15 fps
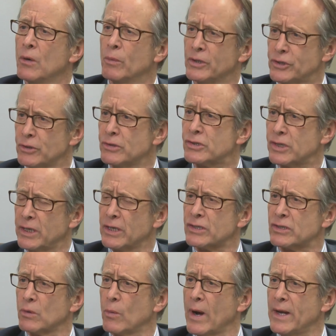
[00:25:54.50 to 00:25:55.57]
which you see as
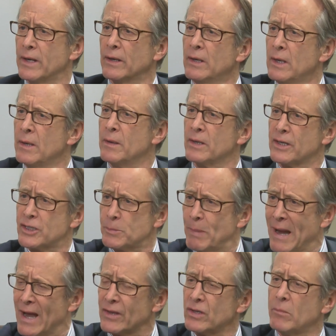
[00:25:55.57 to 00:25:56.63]
the way to
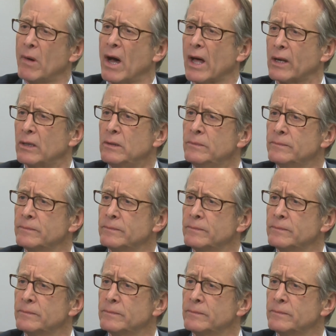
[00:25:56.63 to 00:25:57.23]
expand the model?